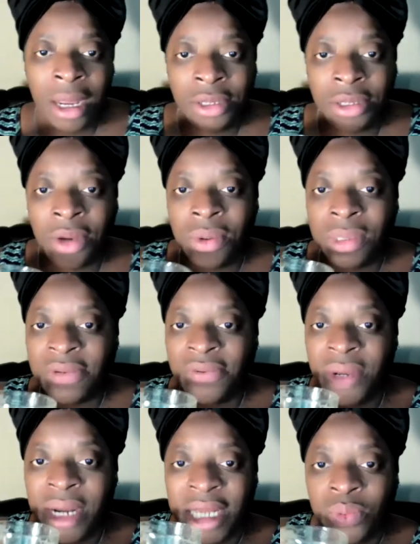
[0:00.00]
Those of
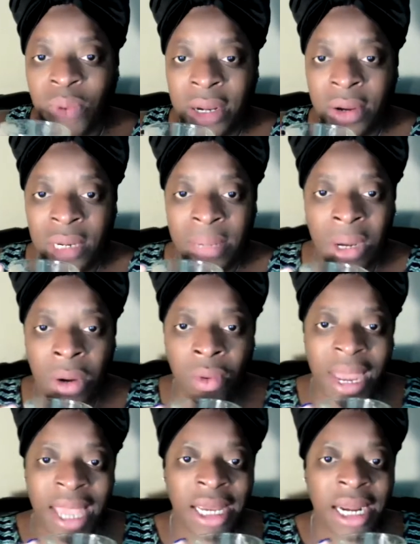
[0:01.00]
you that's waiting on them old
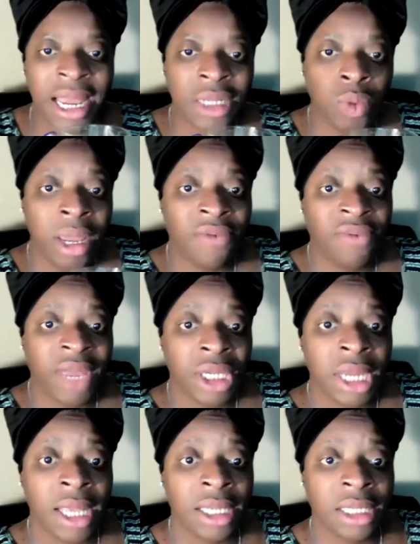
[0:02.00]
ragged ass welfare
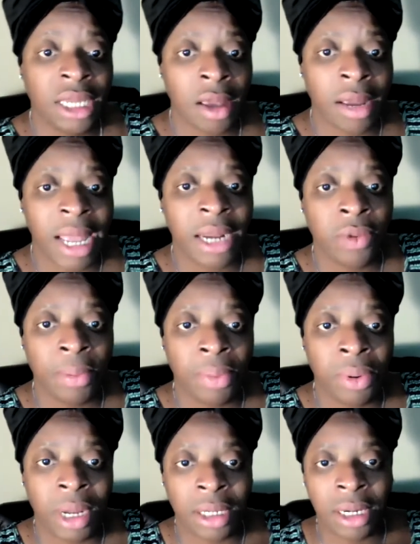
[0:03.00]
checks, see, y'all got to
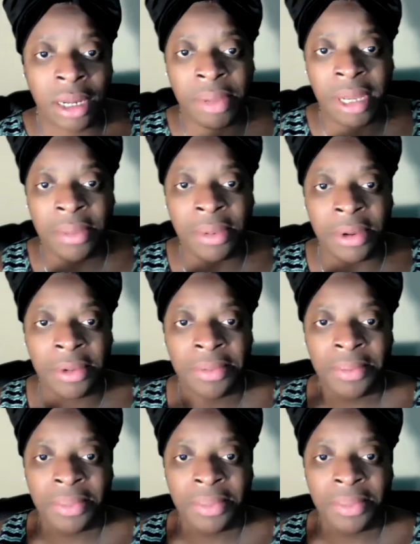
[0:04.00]
report to them people.